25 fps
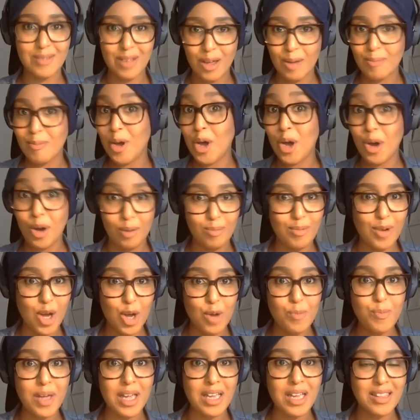I'm
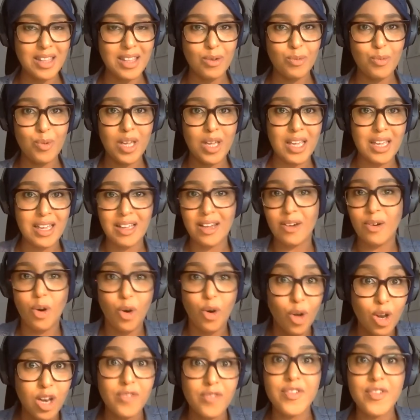hoping that we,
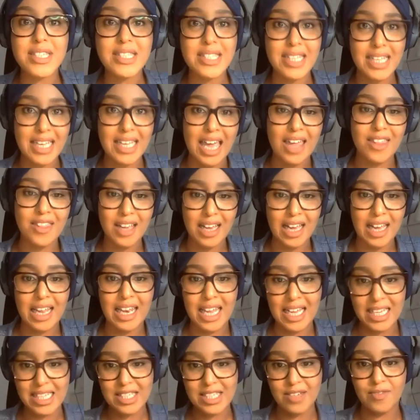all of us together,
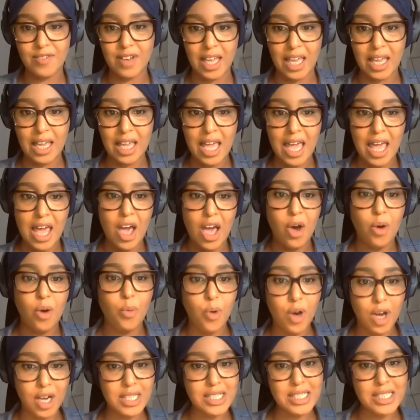collectively,
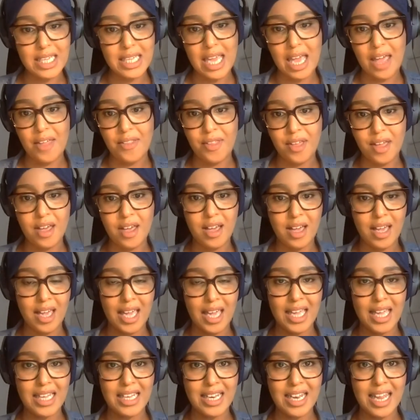work together
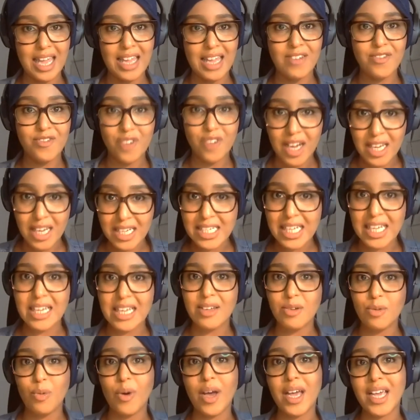in
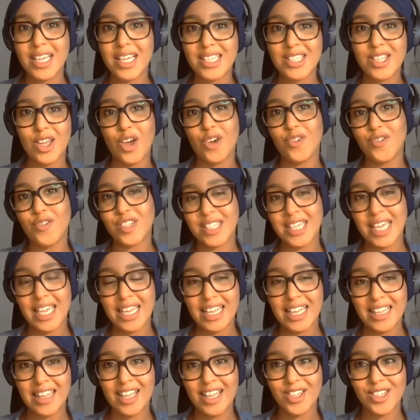finding ways of
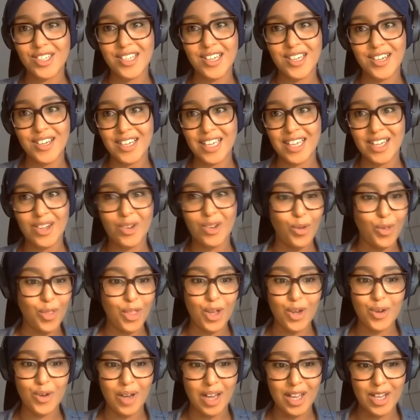attaining that target.
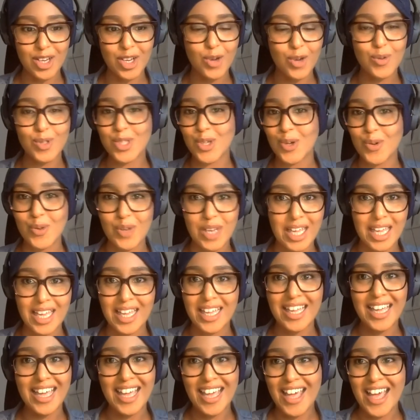Although I know it's
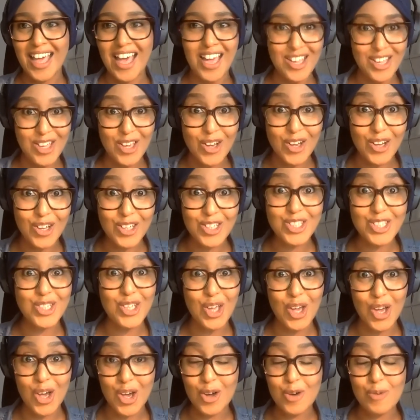only a year to
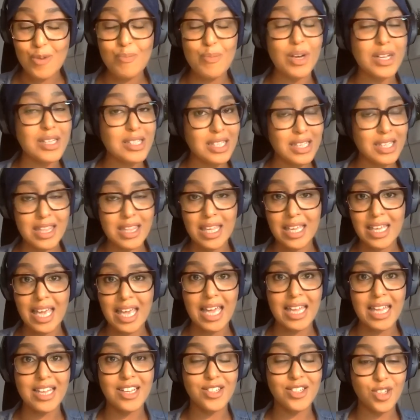go, but I think
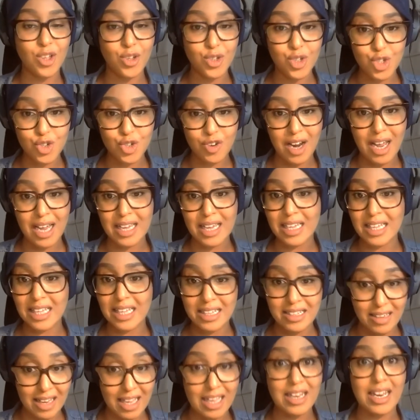Kenya's on track
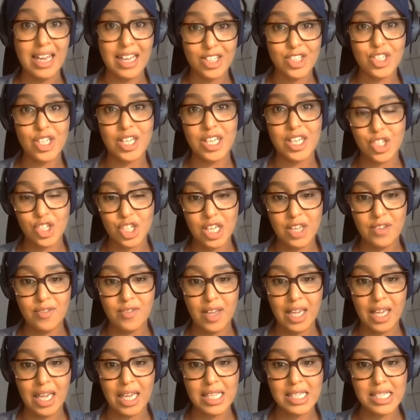in actually
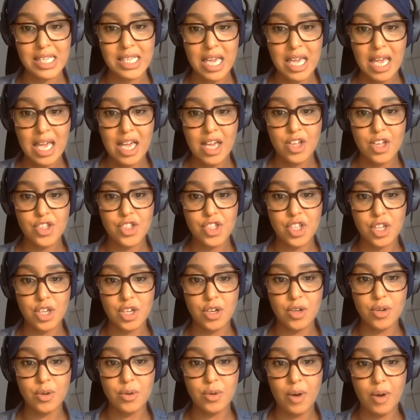achieving it.
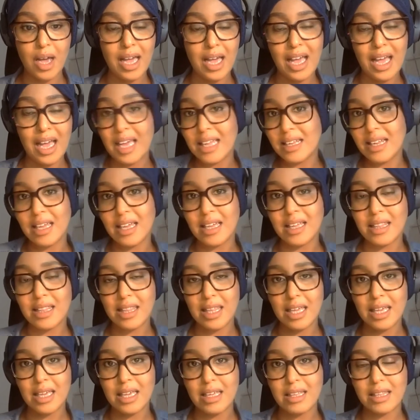So, and I
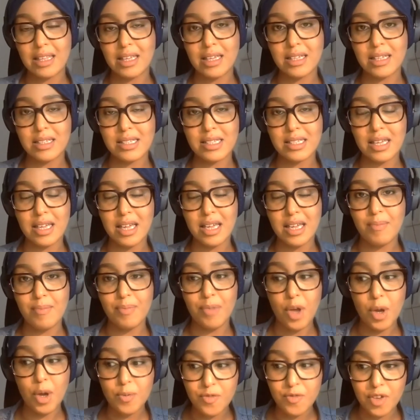think that
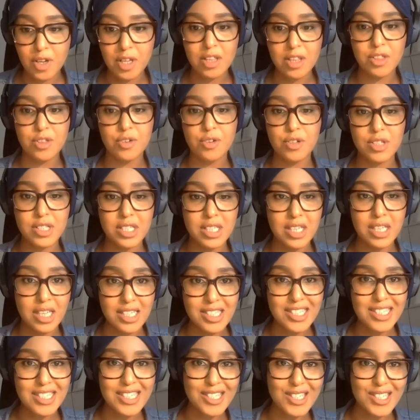hopefully through
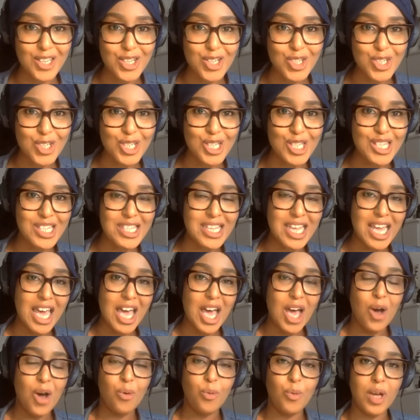tonight's discussions,
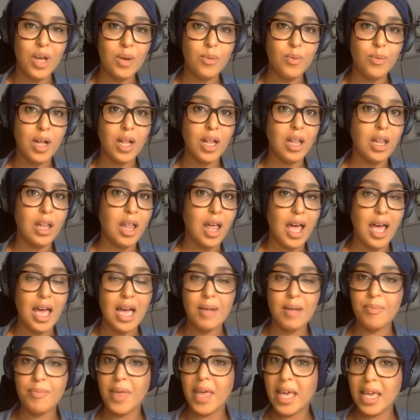we will
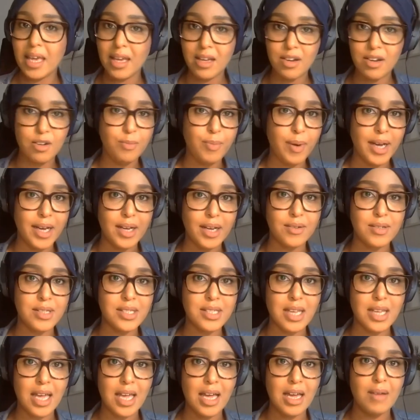hear about,
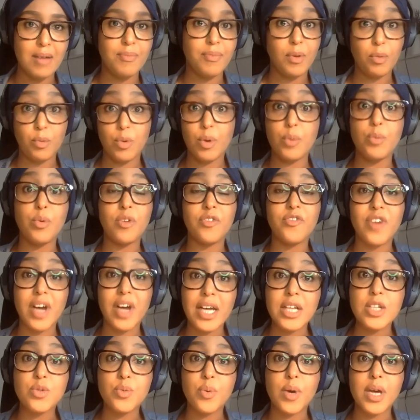we will
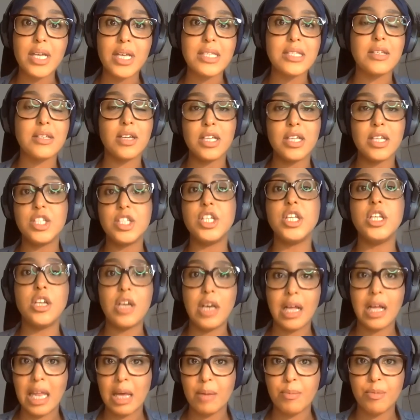find ways to continue
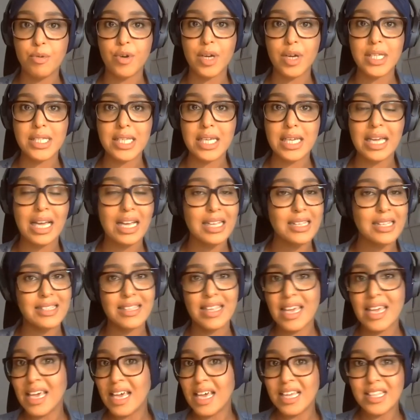collaborating, as
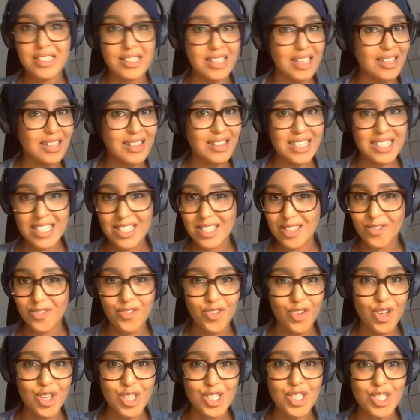this is the
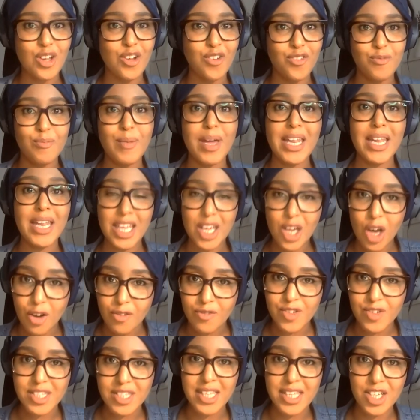first of many
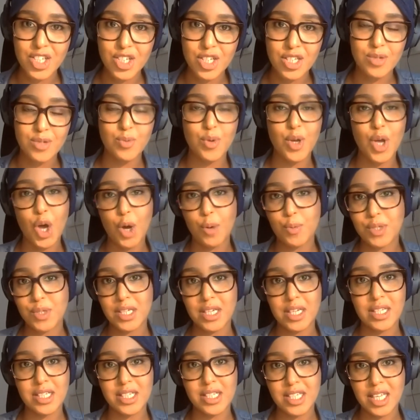conversations we hope to
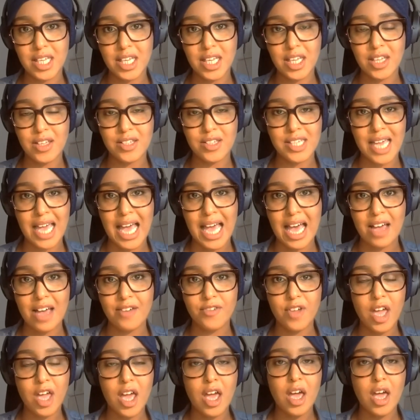continue to have